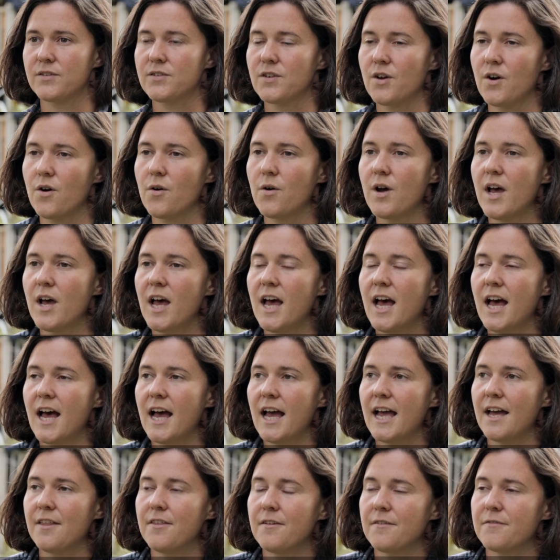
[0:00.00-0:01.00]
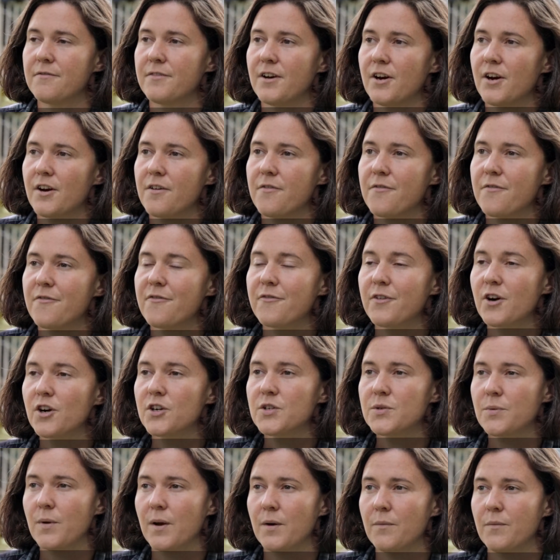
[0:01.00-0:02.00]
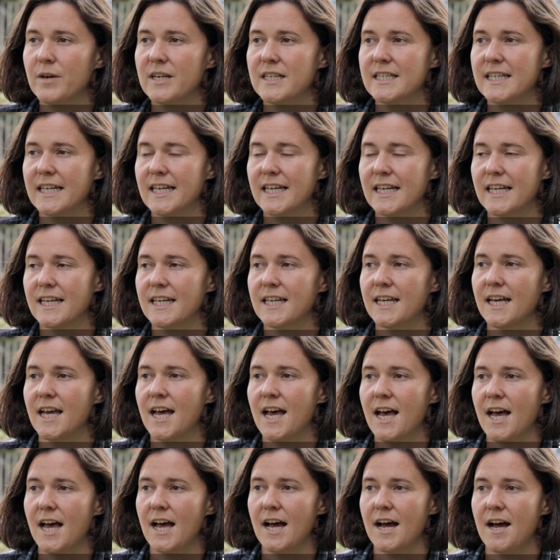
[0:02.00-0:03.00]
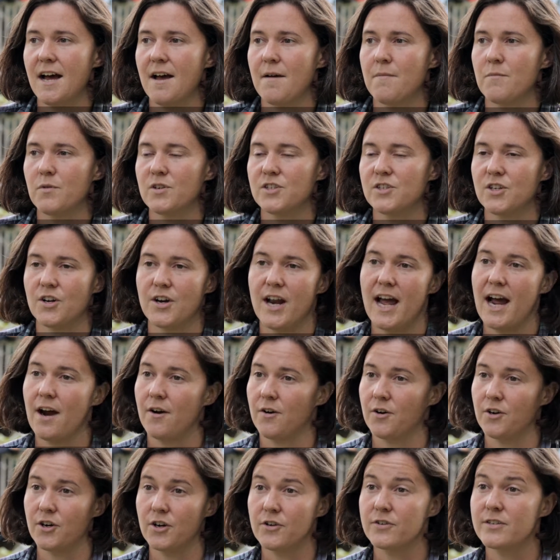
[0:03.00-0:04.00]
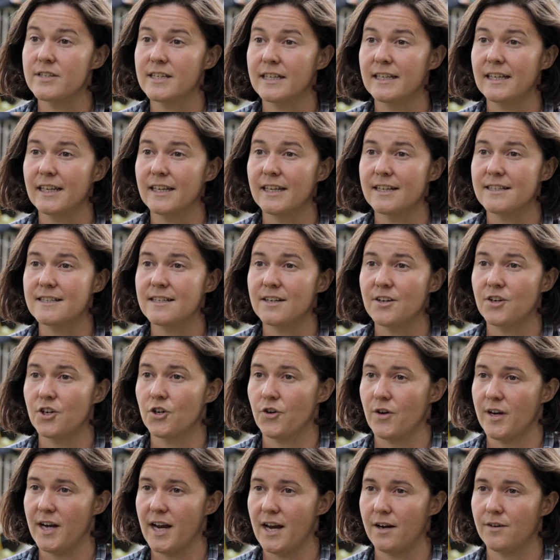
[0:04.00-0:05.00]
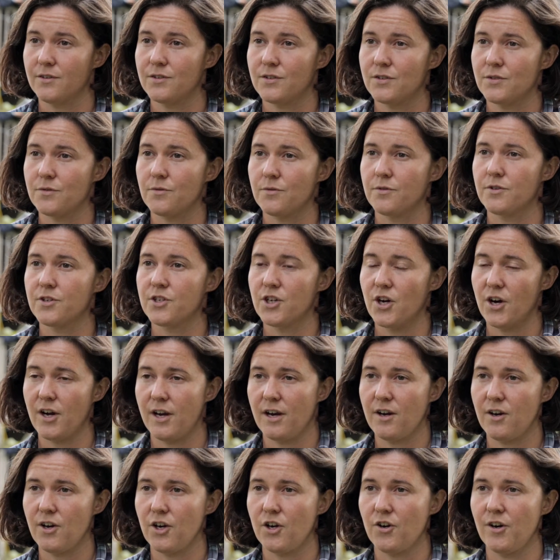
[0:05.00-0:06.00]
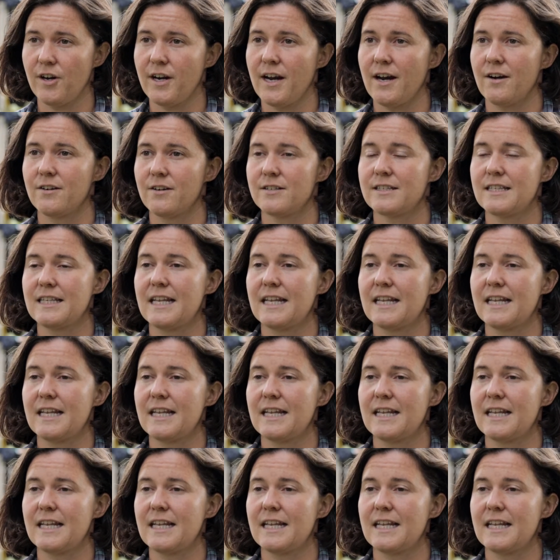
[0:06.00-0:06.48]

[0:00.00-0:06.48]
So the very first one we did was on how to grow seedlings in a greenhouse, because we were starting in a greenhouse.